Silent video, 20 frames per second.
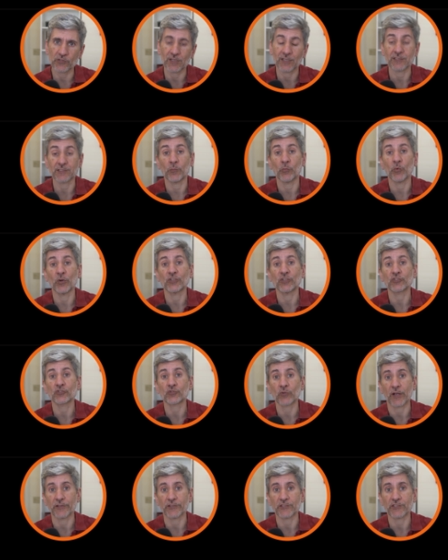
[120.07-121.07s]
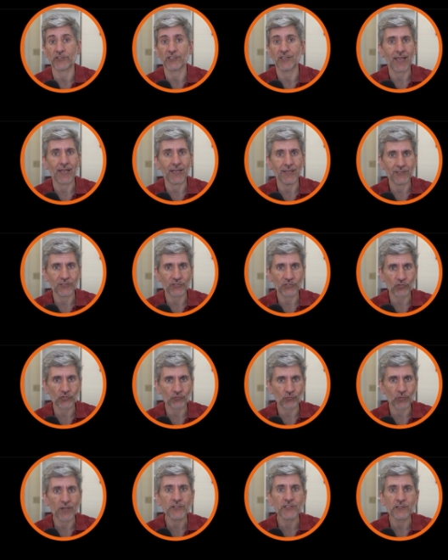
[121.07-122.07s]
that someone trusts. And this
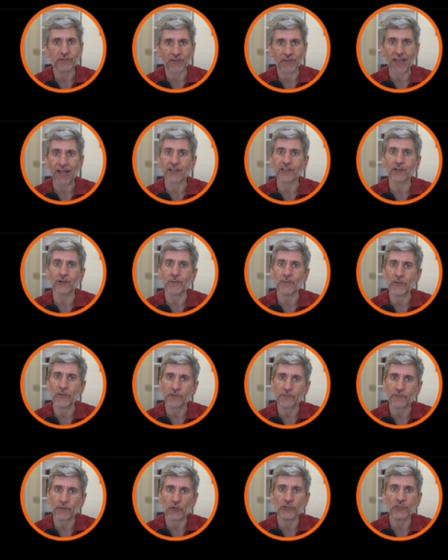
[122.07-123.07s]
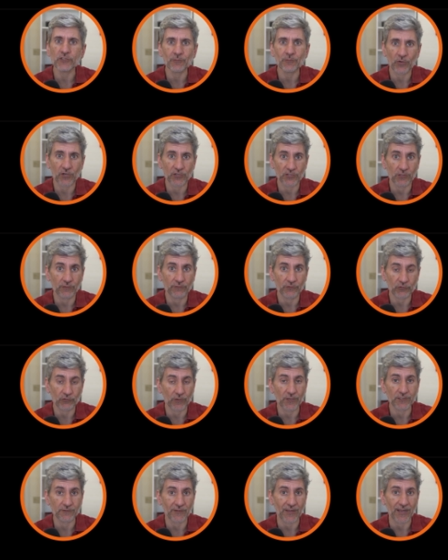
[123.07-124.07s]
trust factor, this first impression of
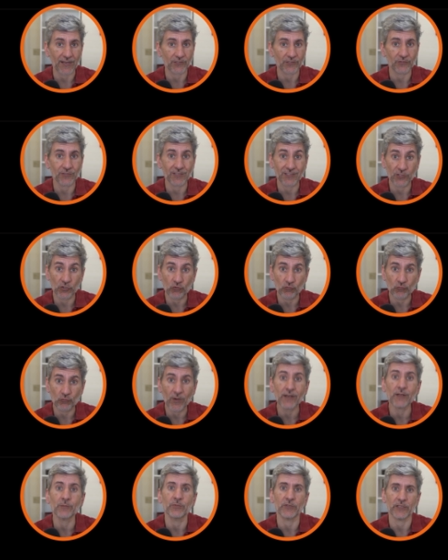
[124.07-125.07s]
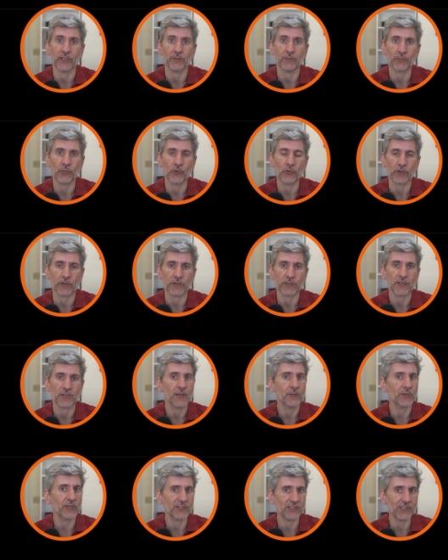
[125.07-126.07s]
trust factor, is incredibly important
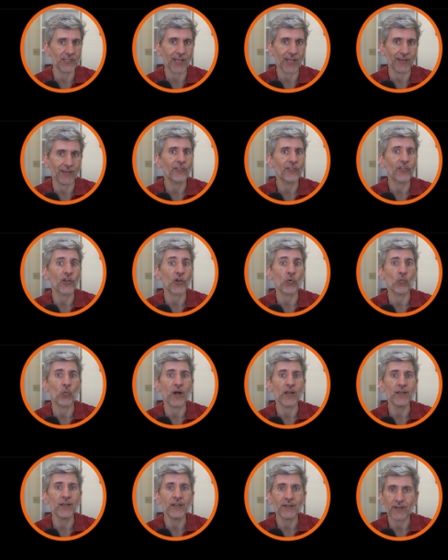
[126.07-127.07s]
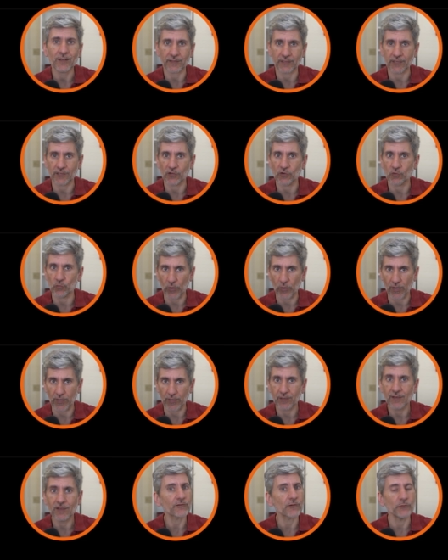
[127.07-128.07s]
because, again, they're one click
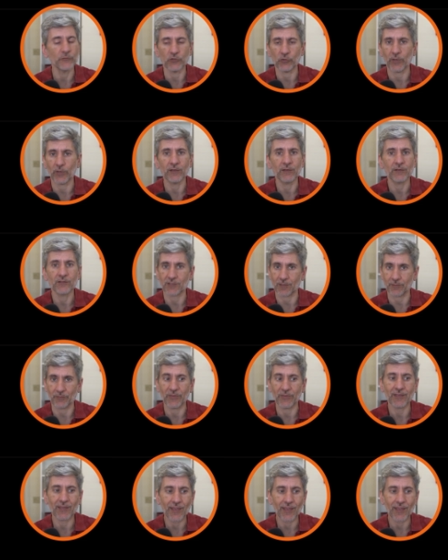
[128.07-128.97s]
away from doing something